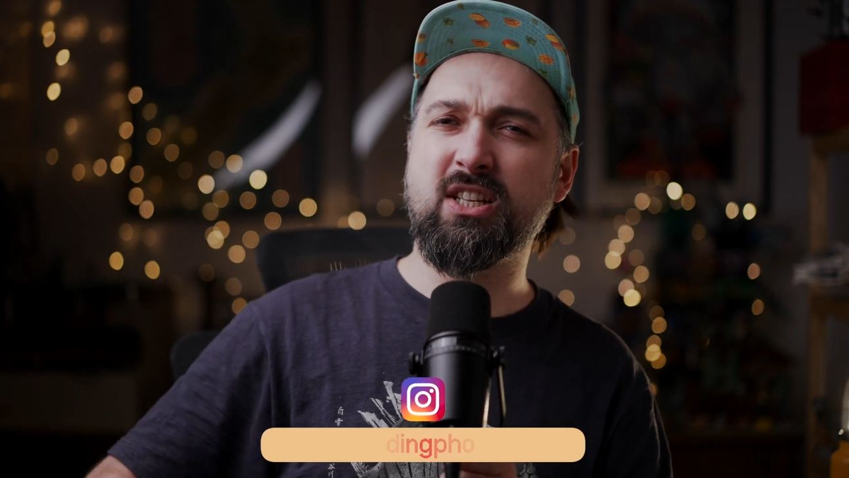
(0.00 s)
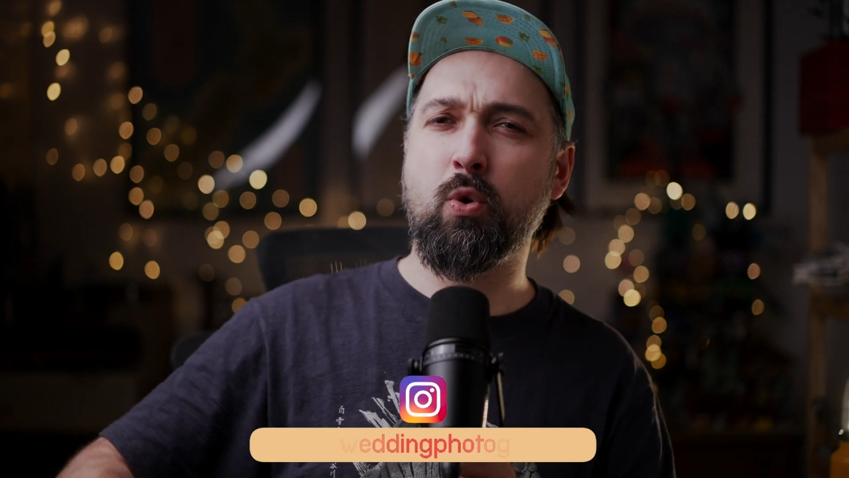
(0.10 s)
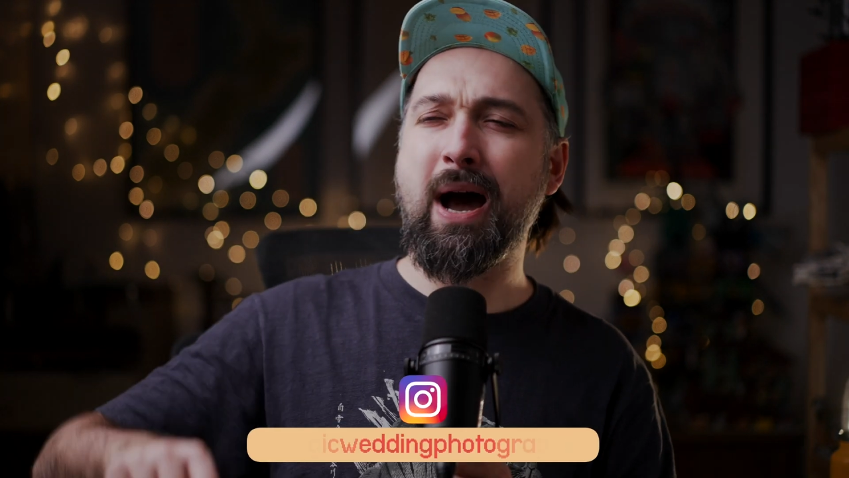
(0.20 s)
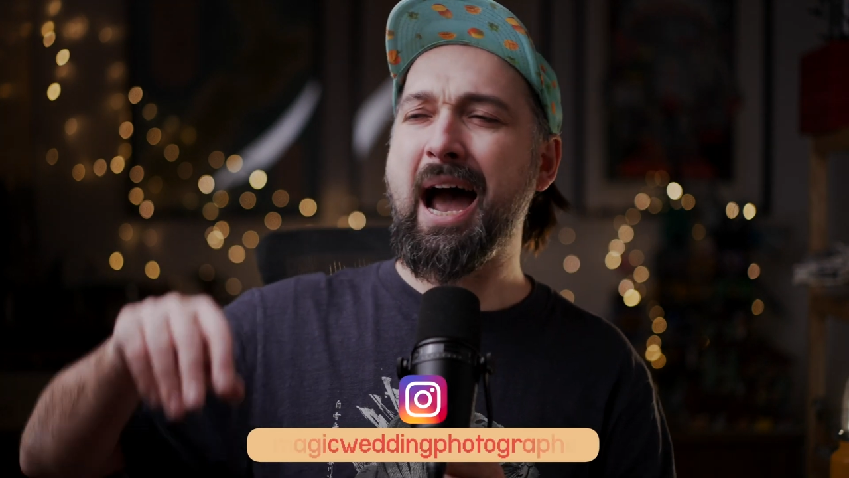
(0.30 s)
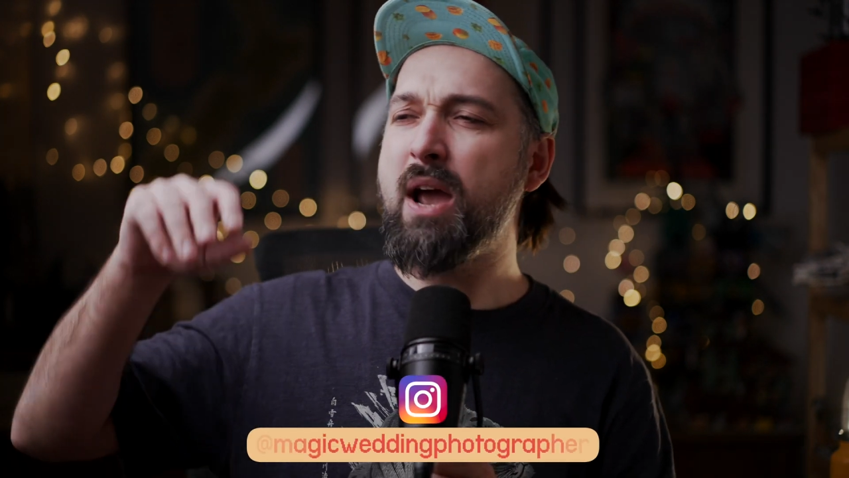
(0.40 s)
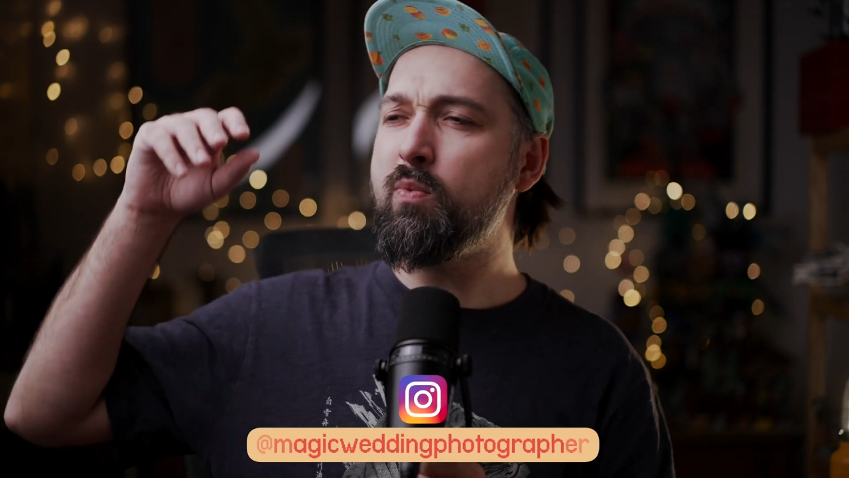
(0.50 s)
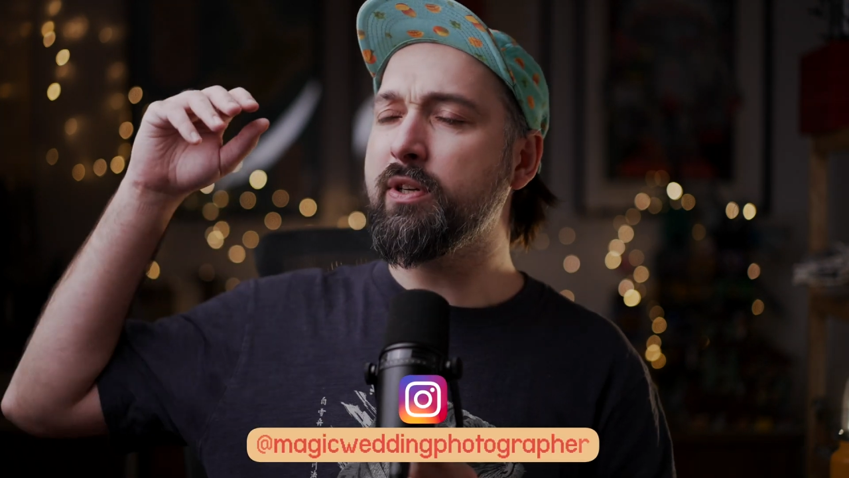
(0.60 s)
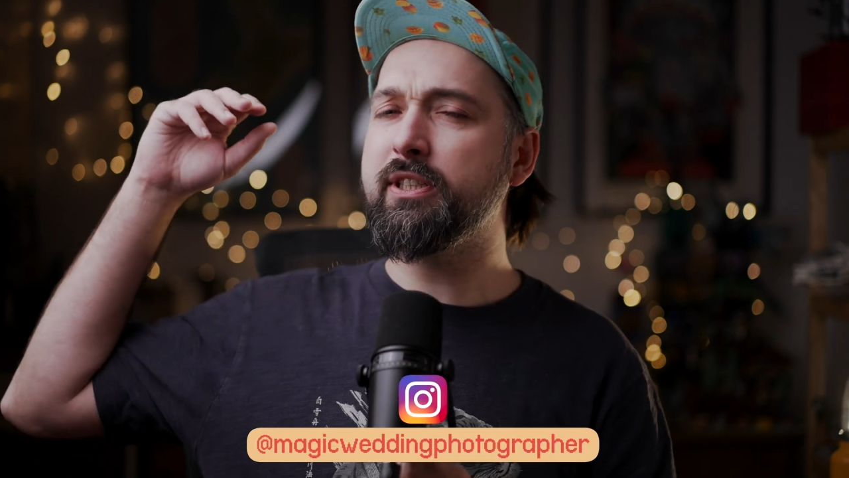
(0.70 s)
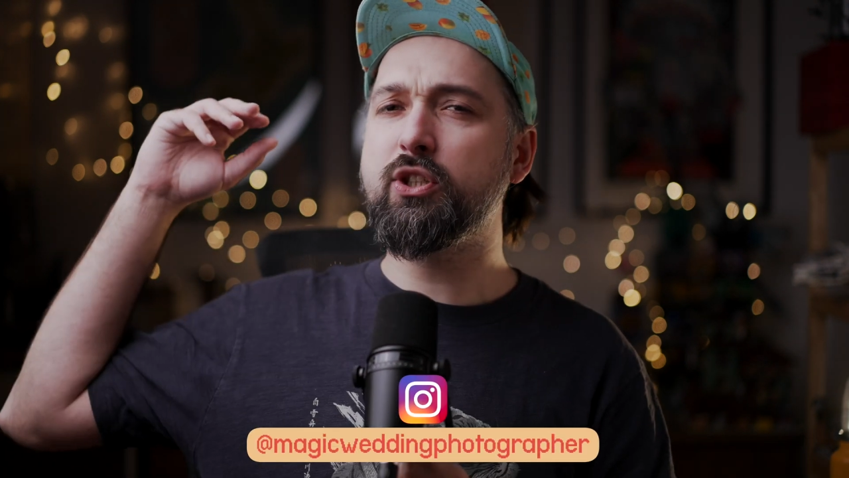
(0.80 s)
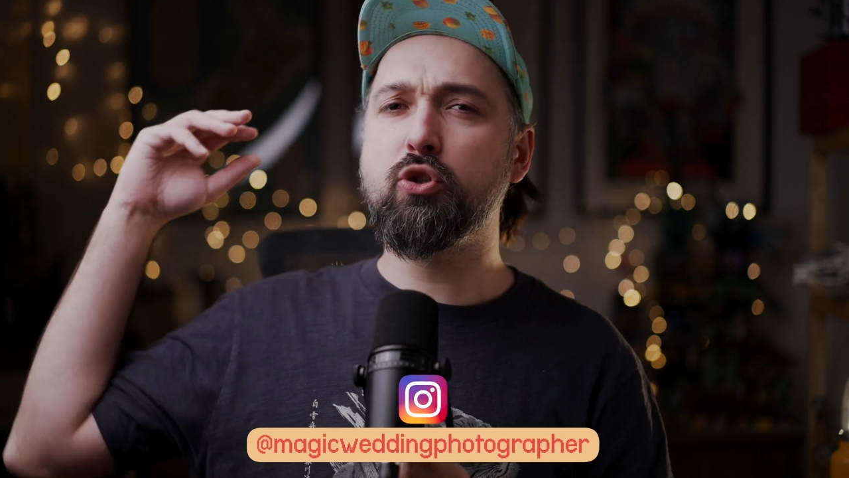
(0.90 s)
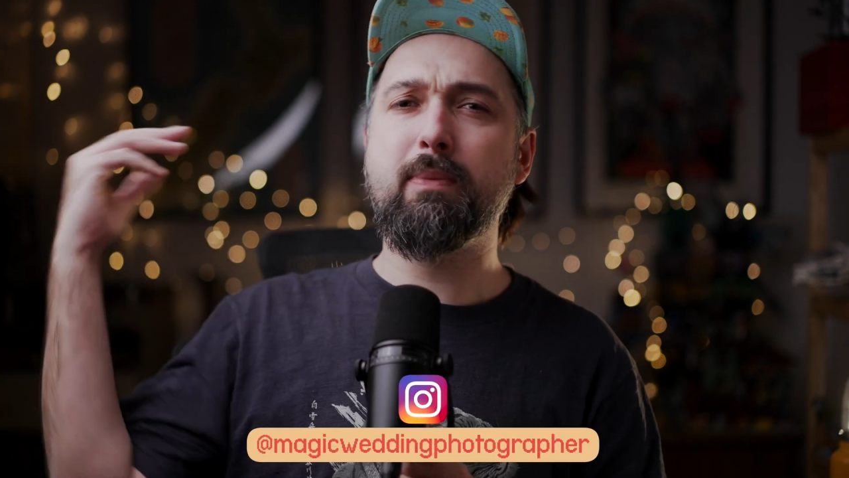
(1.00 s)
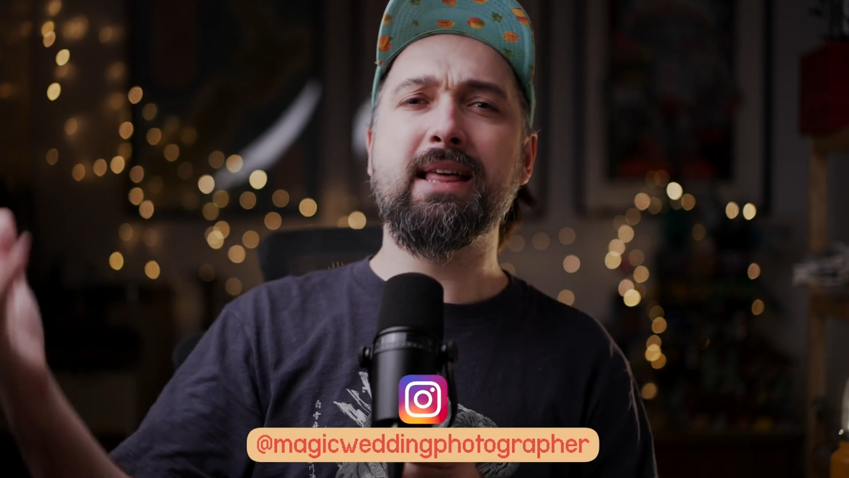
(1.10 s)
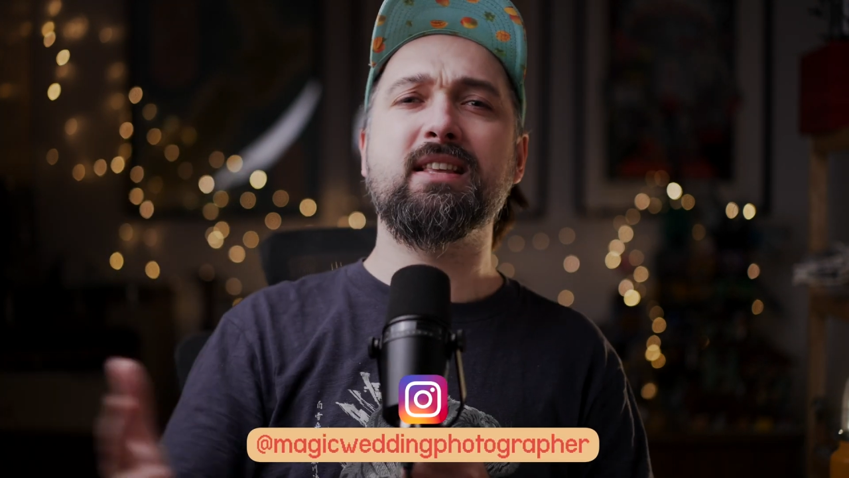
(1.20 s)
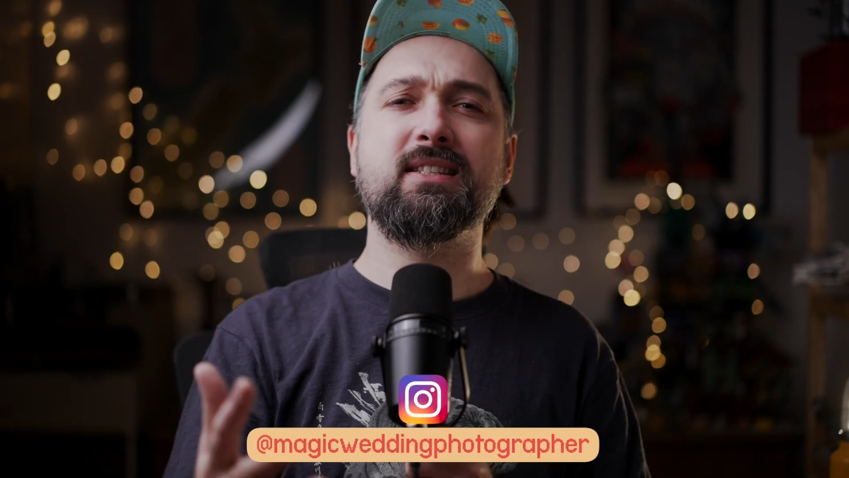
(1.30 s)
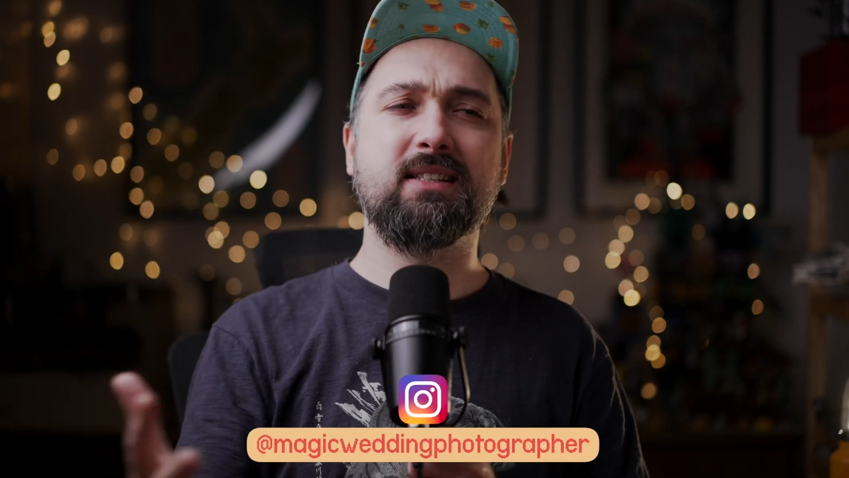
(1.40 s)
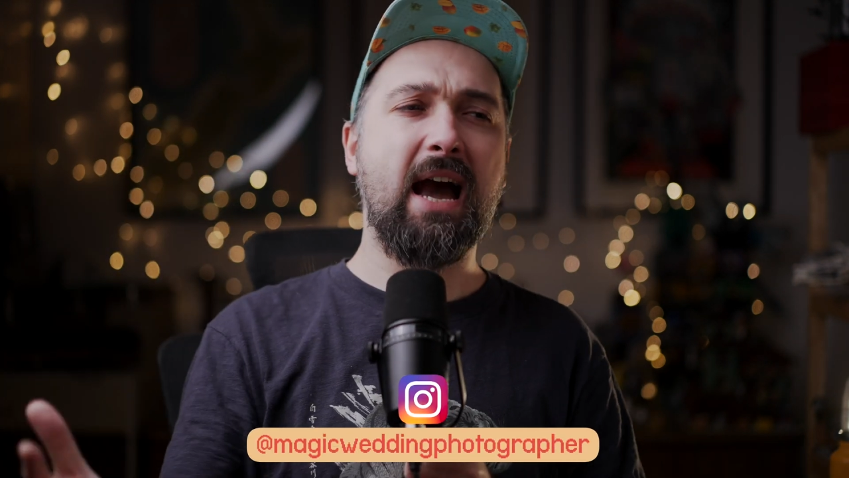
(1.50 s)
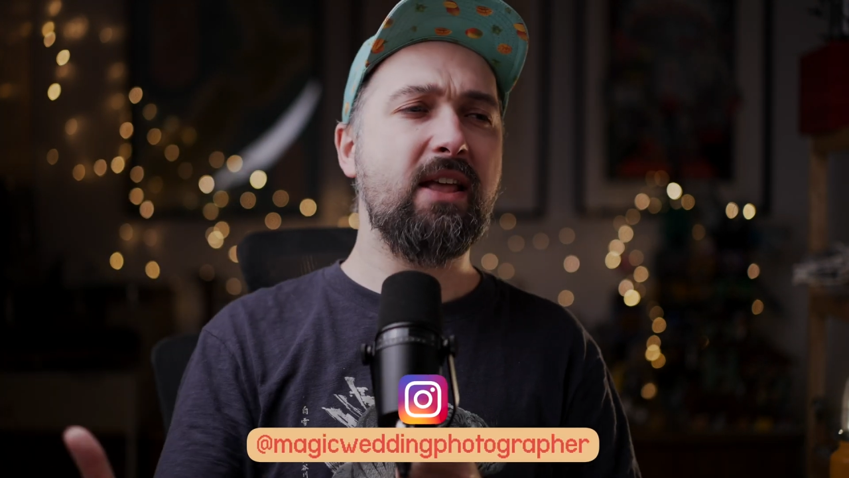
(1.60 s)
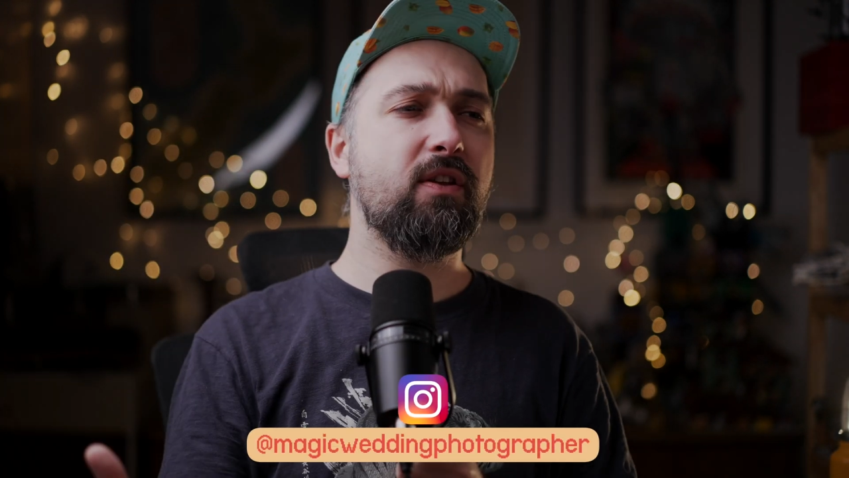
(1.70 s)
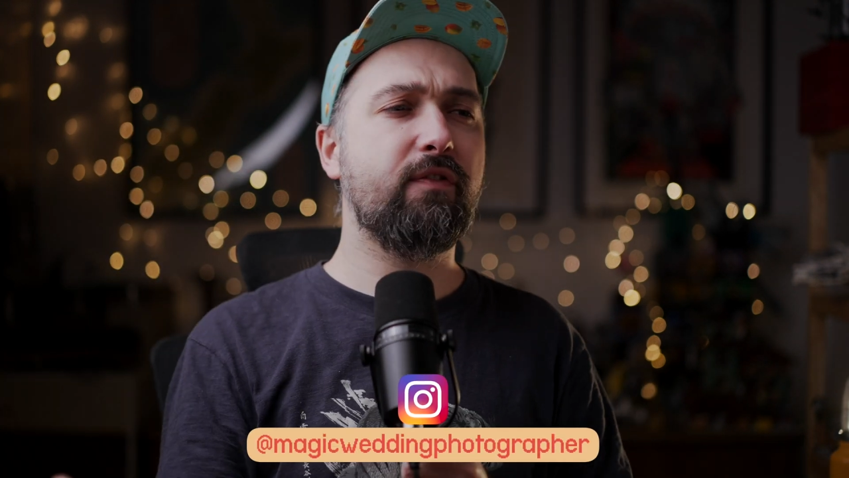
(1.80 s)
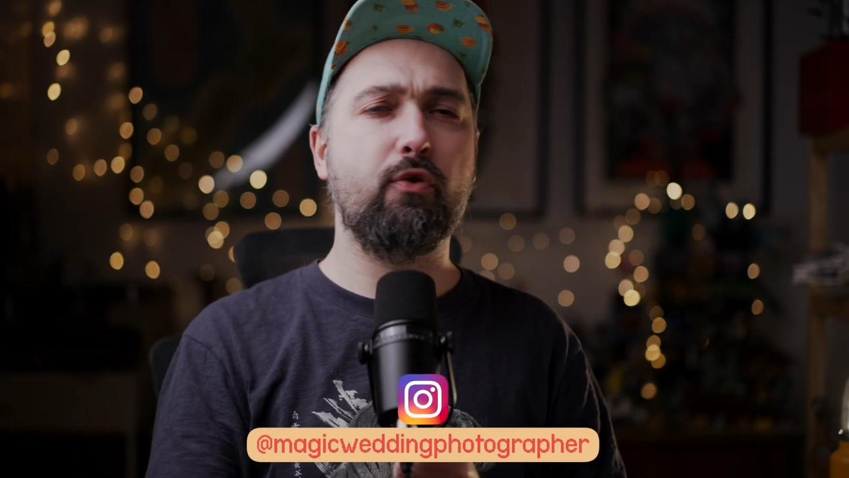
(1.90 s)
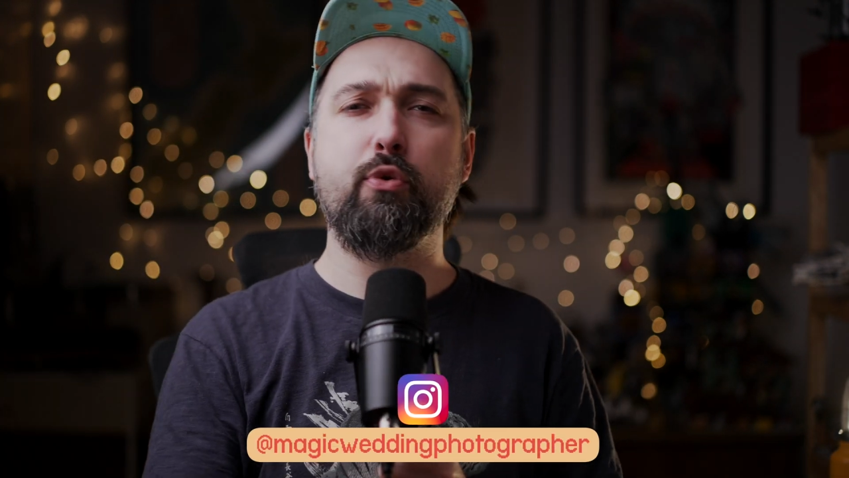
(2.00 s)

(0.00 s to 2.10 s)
so I wanted to make this kind of a